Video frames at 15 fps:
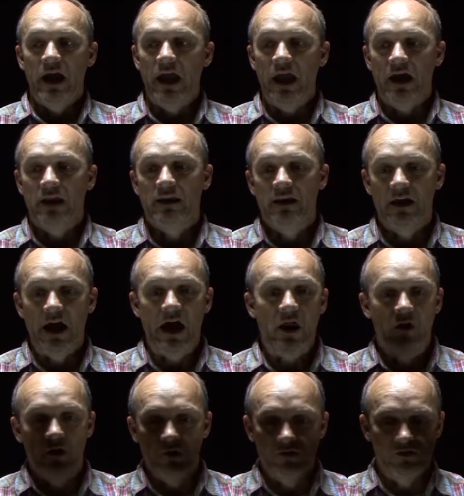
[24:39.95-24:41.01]
And I
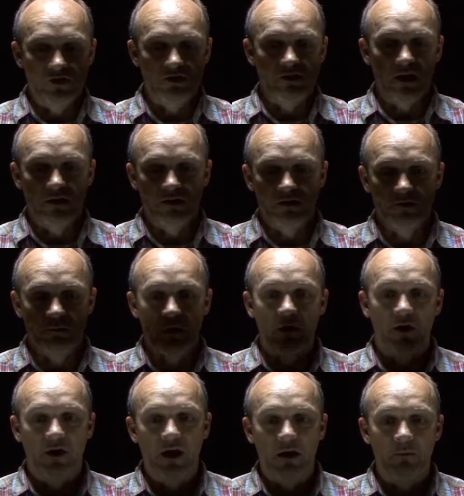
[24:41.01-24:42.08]
don't know, it's just like the
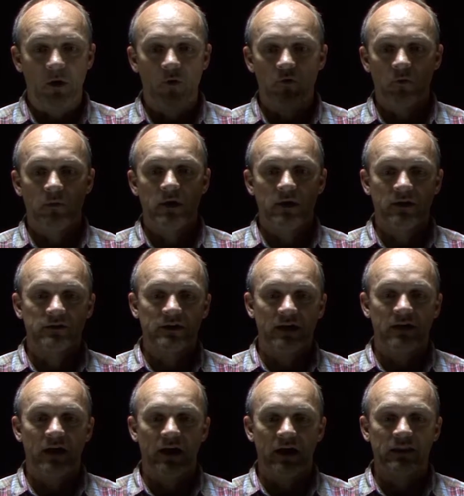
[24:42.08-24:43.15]
Spirit came over me because
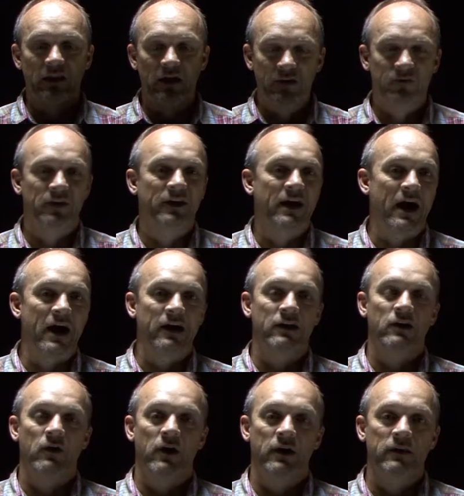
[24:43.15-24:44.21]
I love the guy.
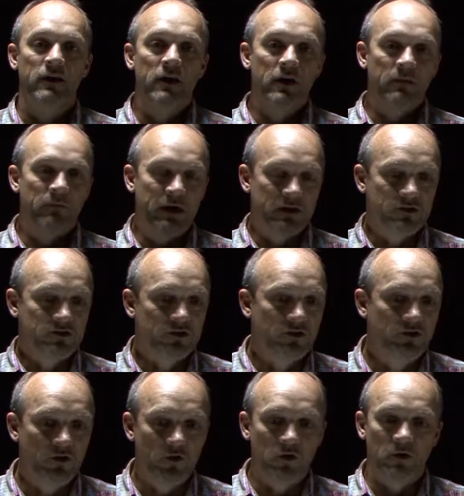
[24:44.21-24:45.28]
I'd
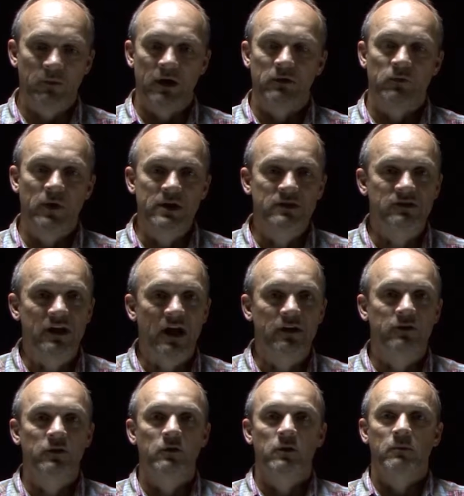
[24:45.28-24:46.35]
ministered to him, I'd reached
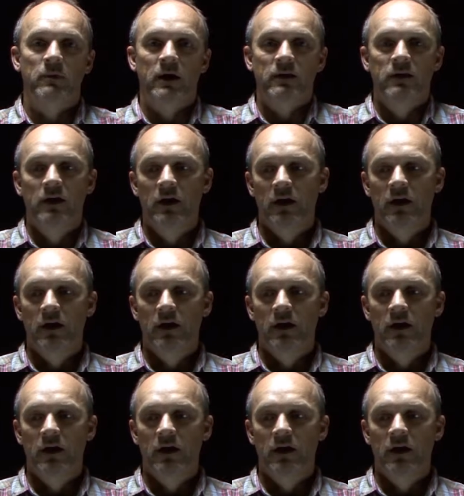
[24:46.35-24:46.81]
out to him, I'd